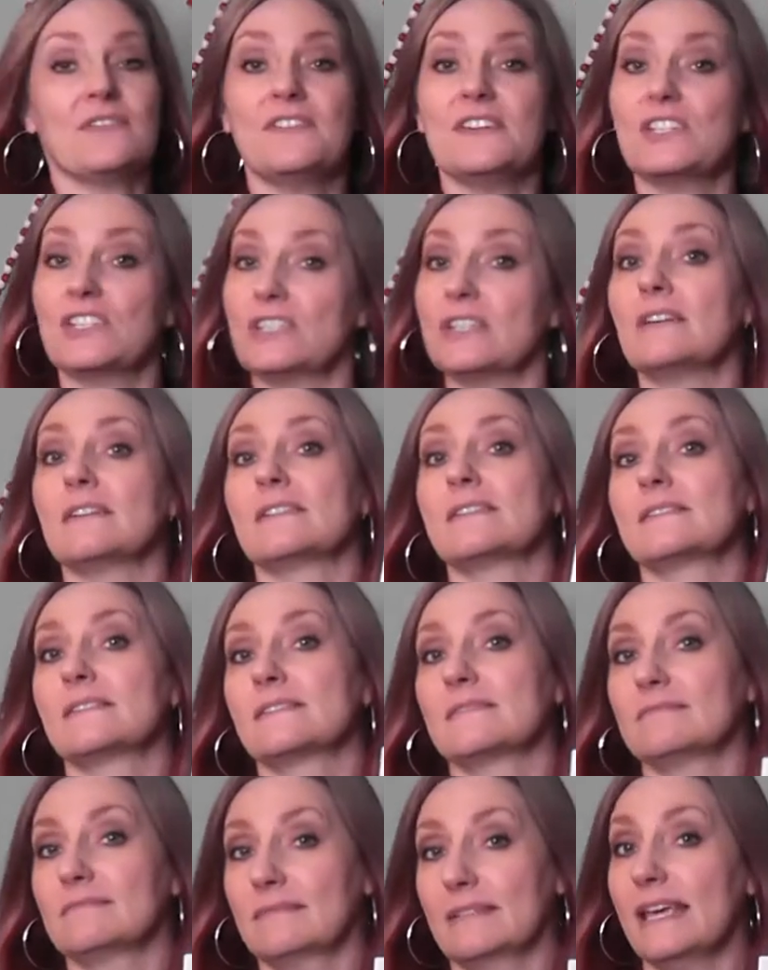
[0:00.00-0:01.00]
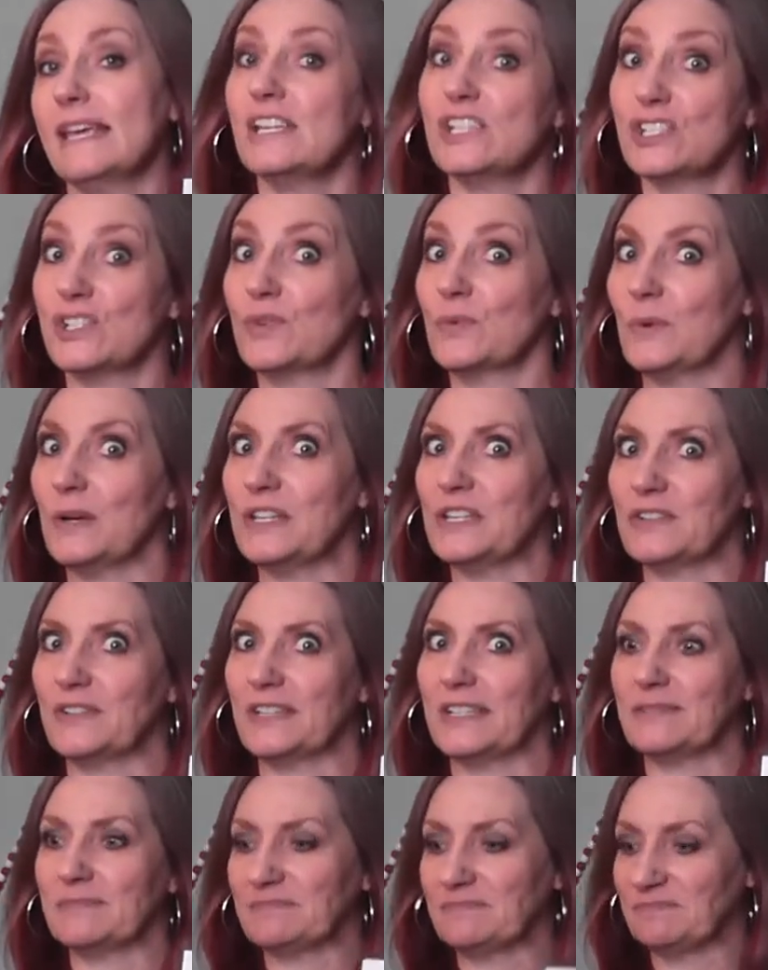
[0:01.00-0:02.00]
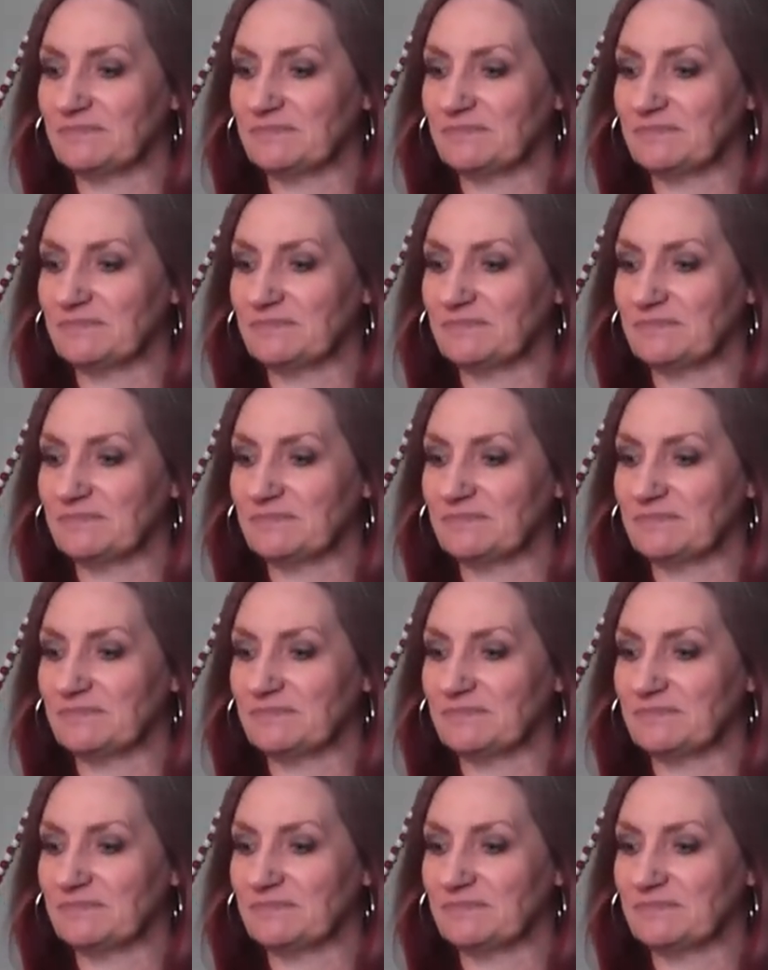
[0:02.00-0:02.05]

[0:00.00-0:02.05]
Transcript: a fish looks, in case you're wondering.